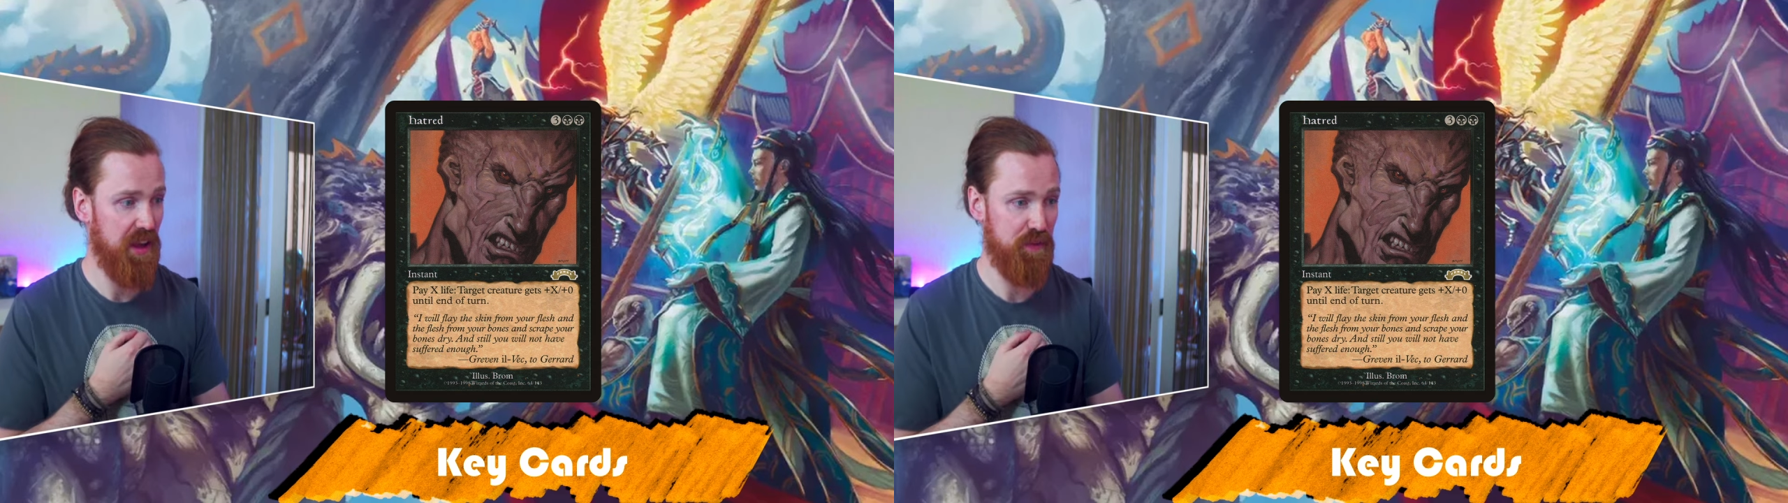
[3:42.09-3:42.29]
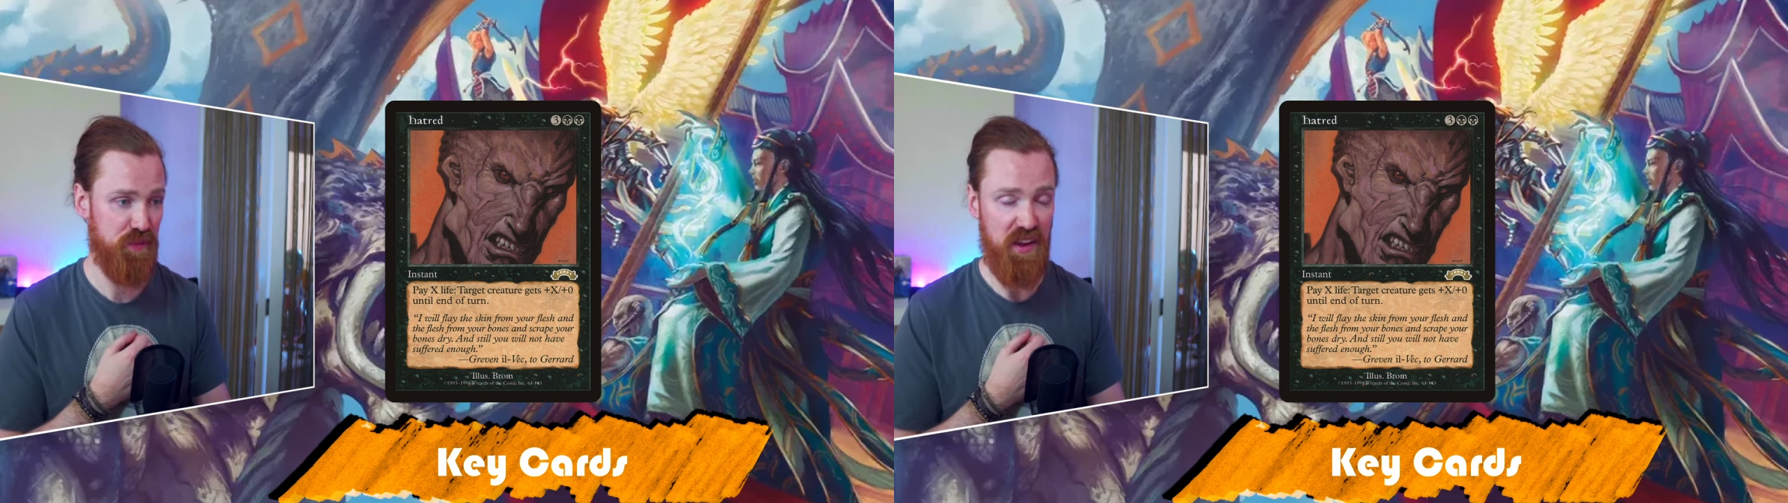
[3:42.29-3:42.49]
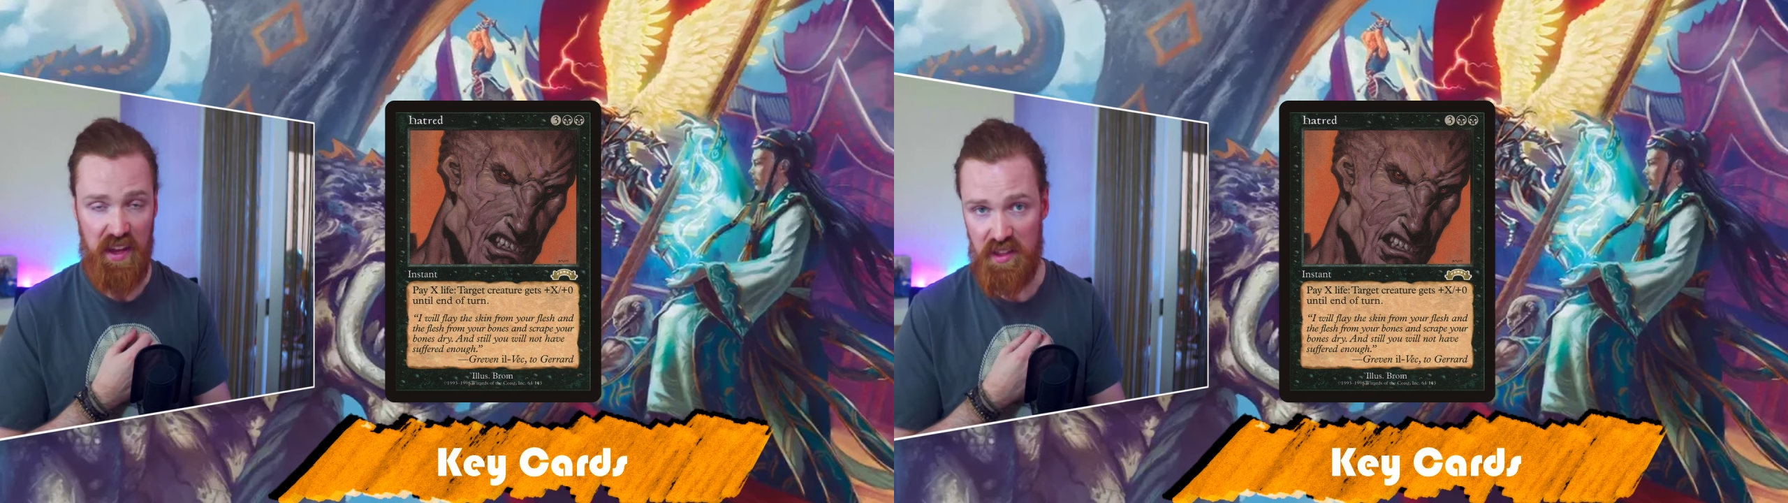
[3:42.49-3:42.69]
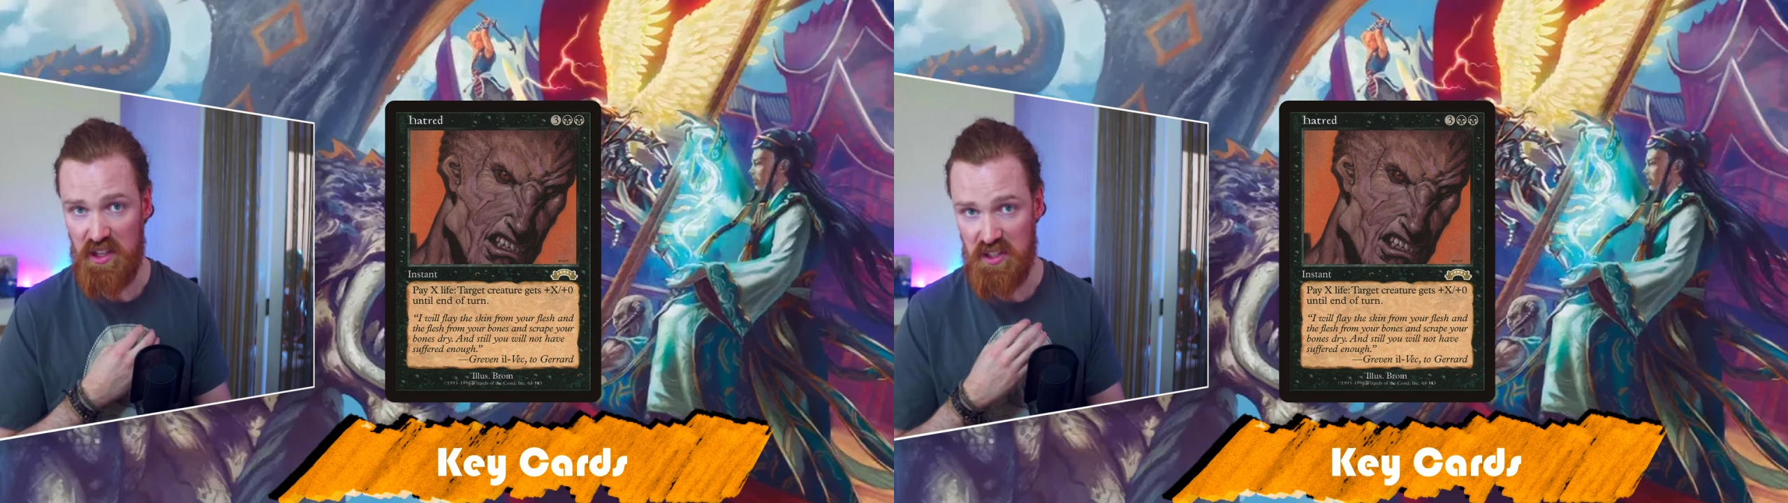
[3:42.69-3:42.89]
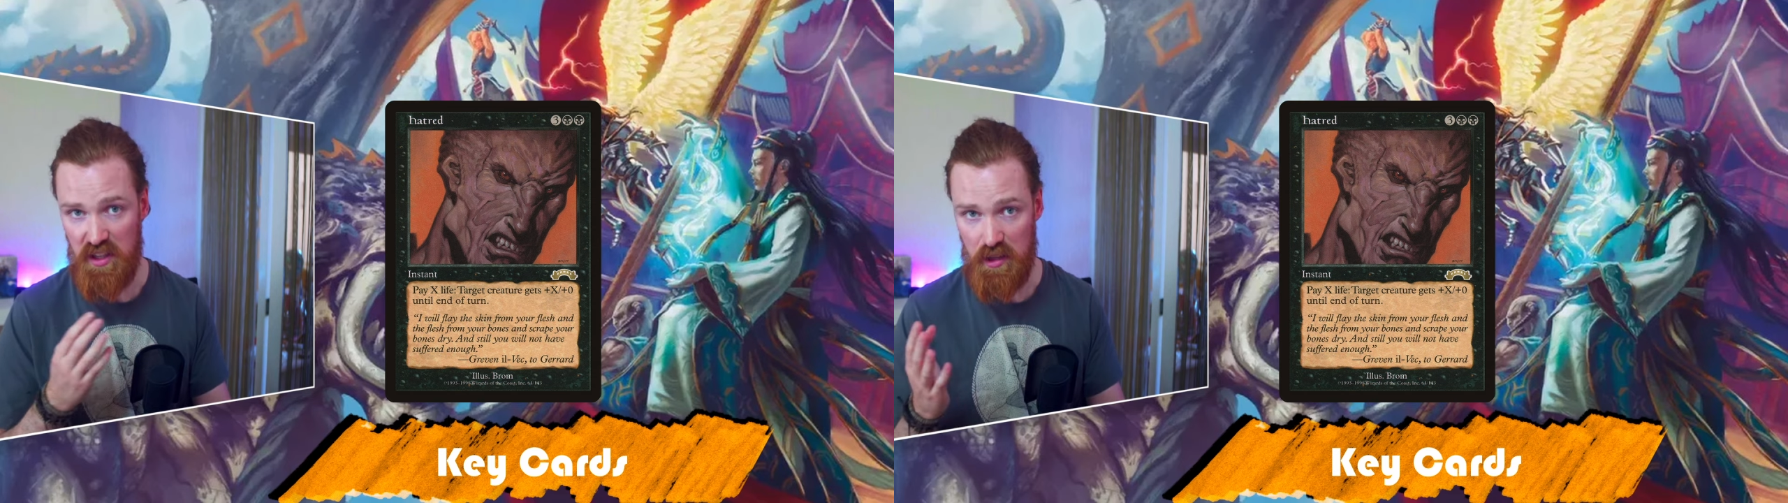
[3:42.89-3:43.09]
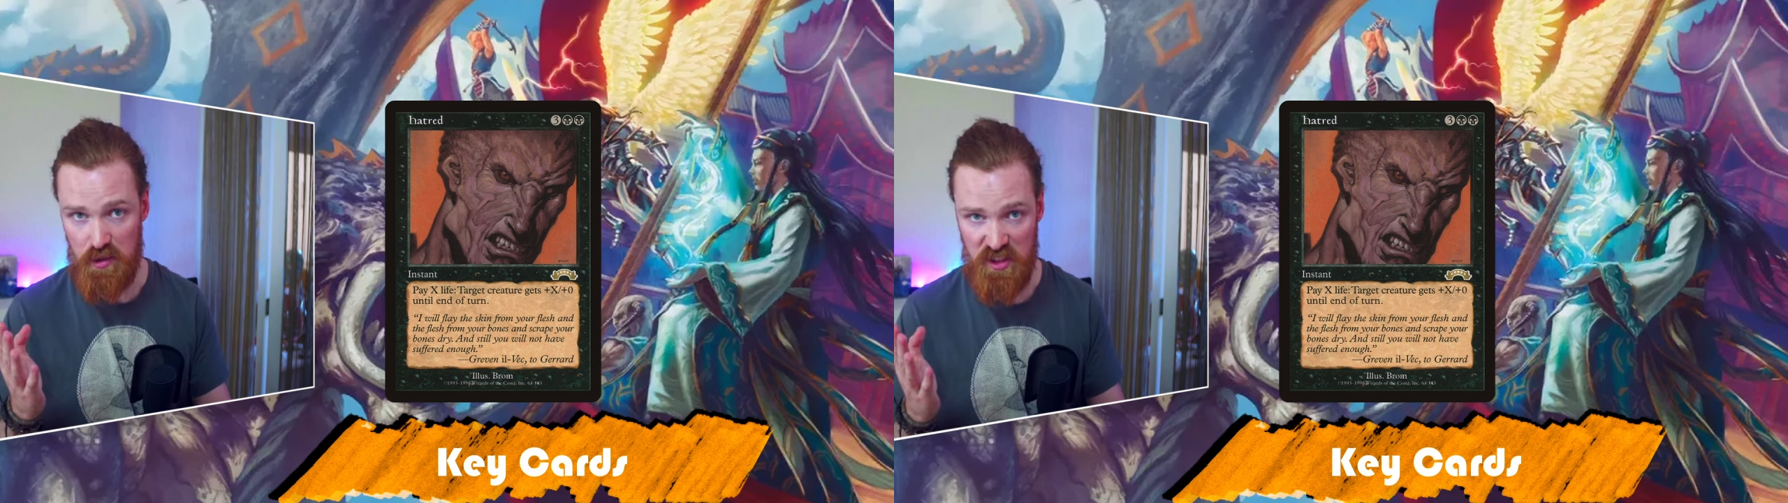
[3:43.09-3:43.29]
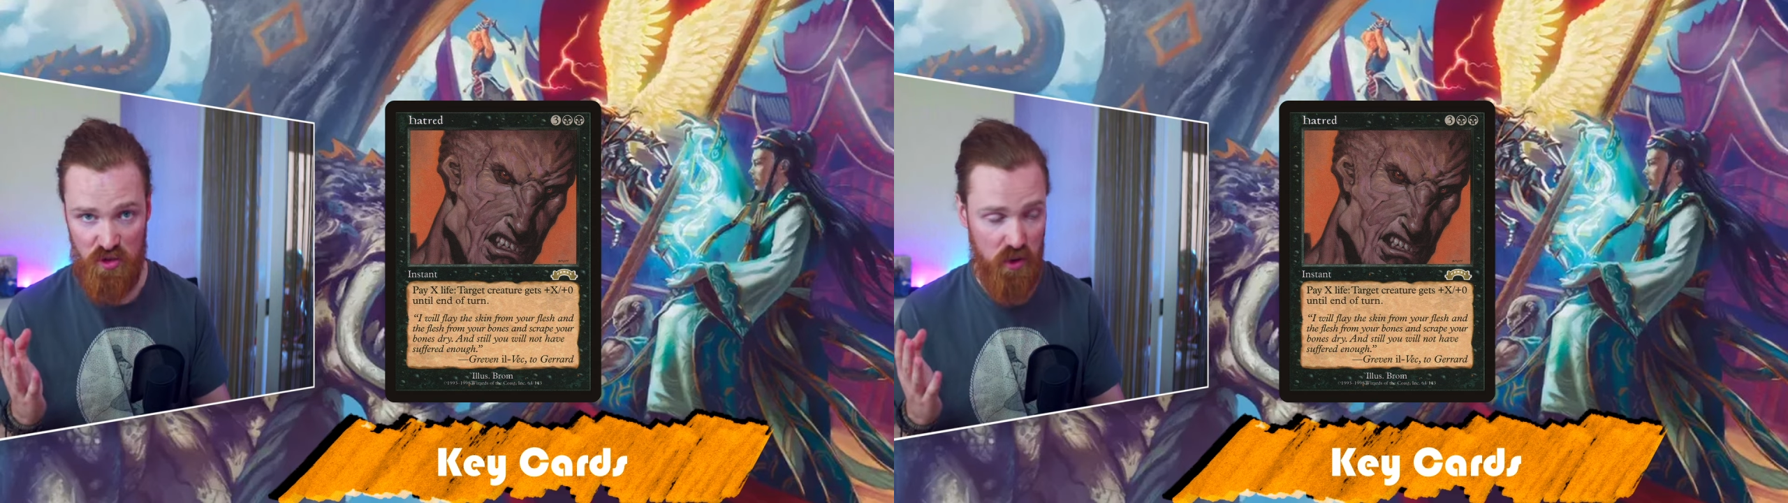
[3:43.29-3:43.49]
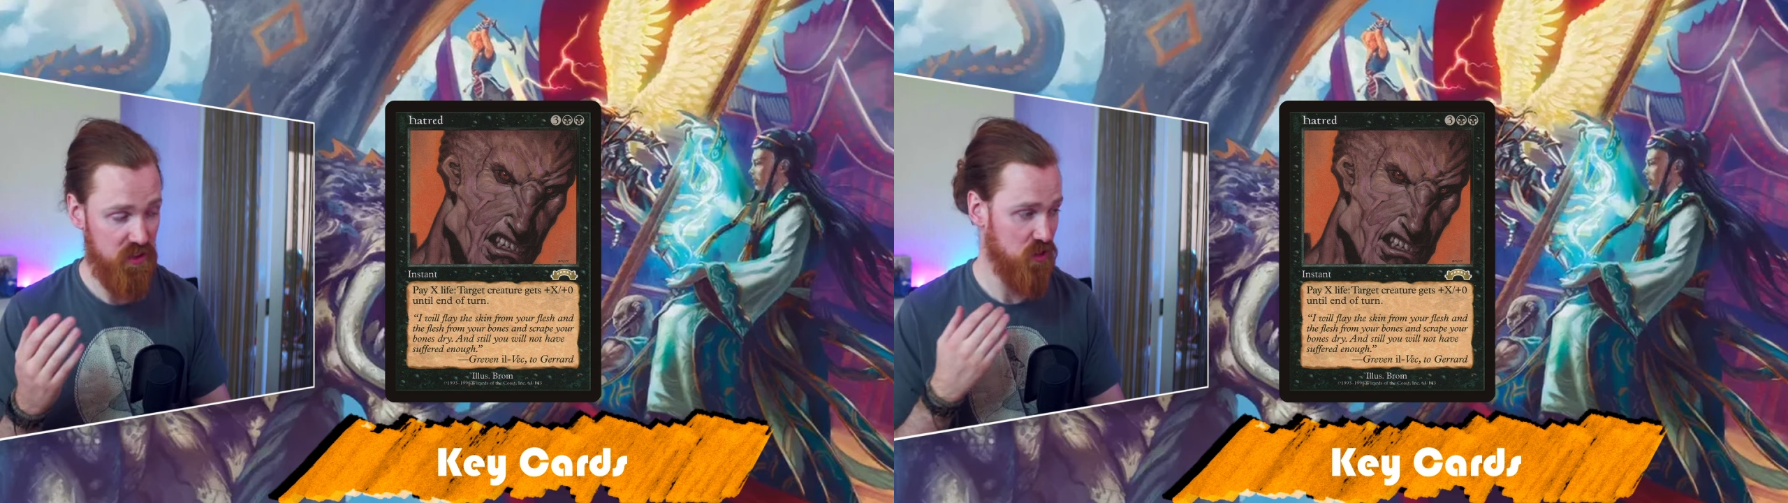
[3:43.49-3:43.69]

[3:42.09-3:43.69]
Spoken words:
if it doesn't get destroyed,